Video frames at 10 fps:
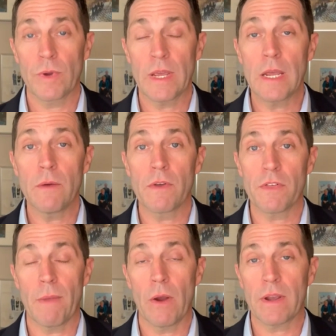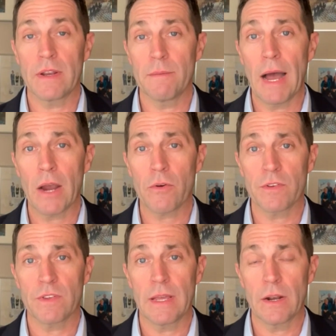agree with American
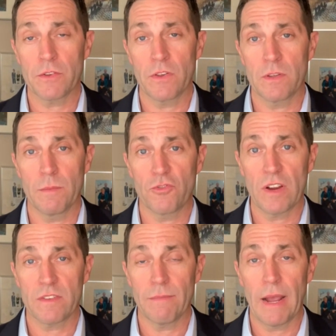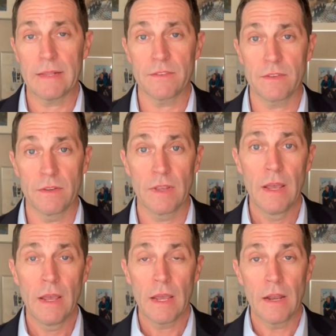democracy and our system of checks and balances.
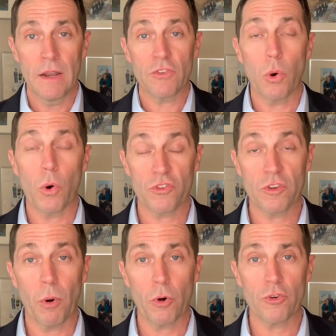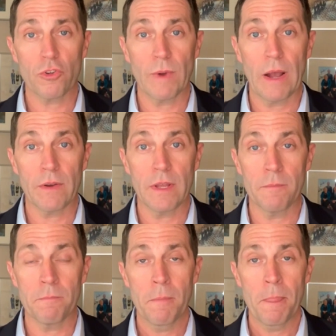And his core supporters around
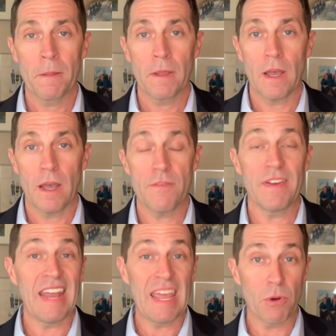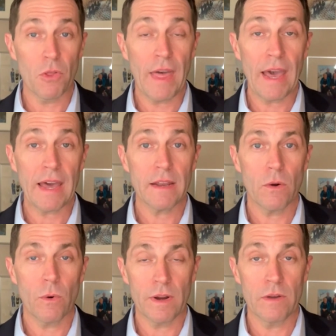him have enabled that,
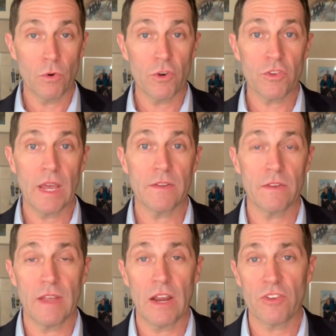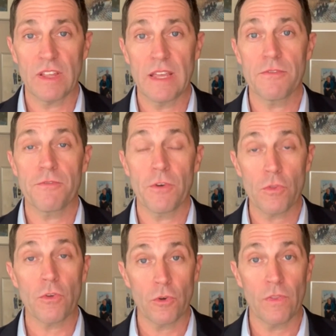or in worst cases, actually have
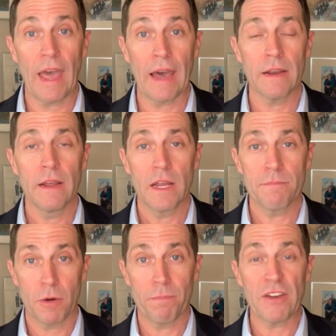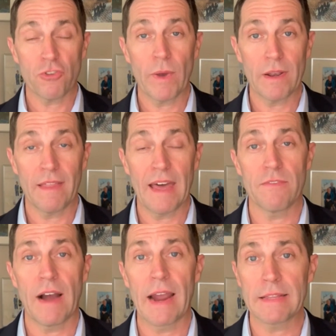furthered that and perpetuated
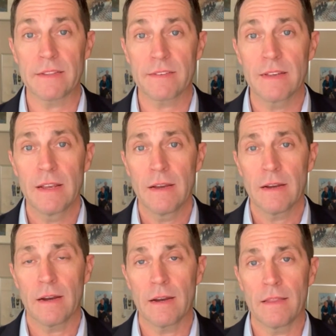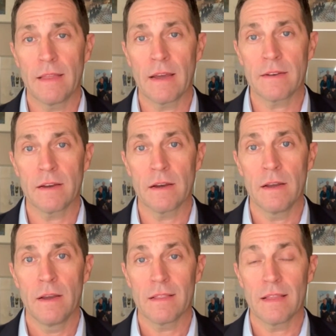that violence uh, and that
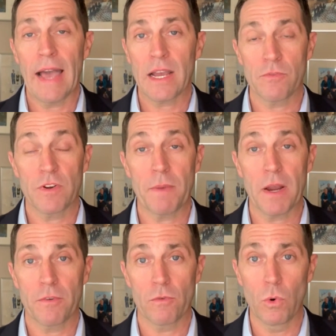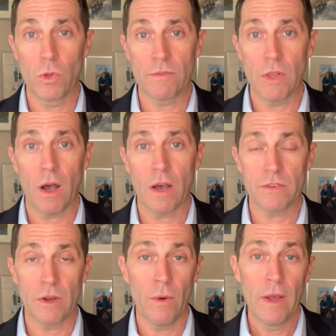uh, lack of respect for rule of
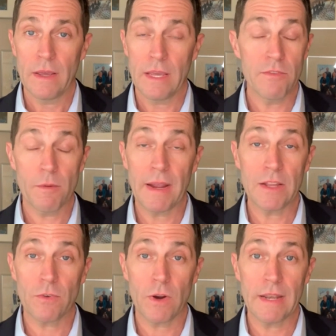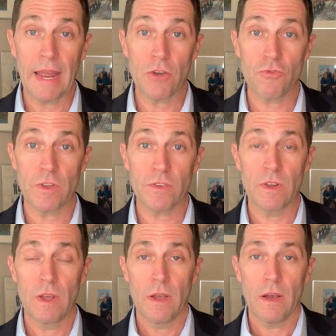law. So he remains very
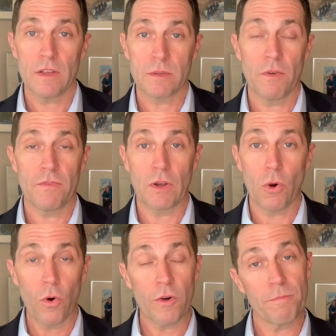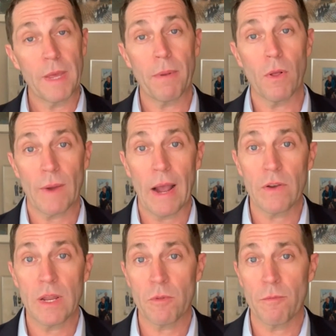dangerous. Uh, some of the core people
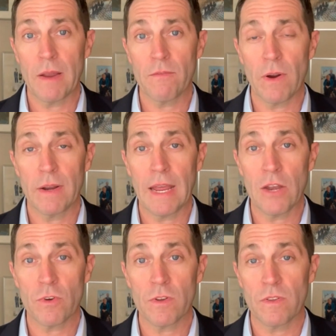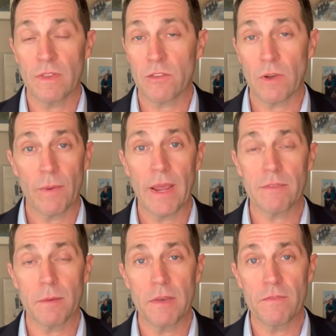around him remain very dangerous, and that's why we
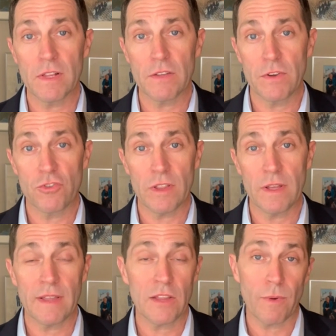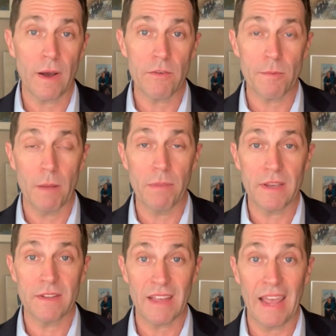have to be vigilant. that's why
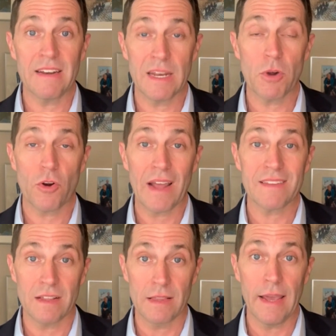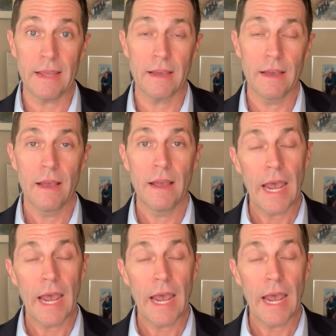Republicans and Democrats alike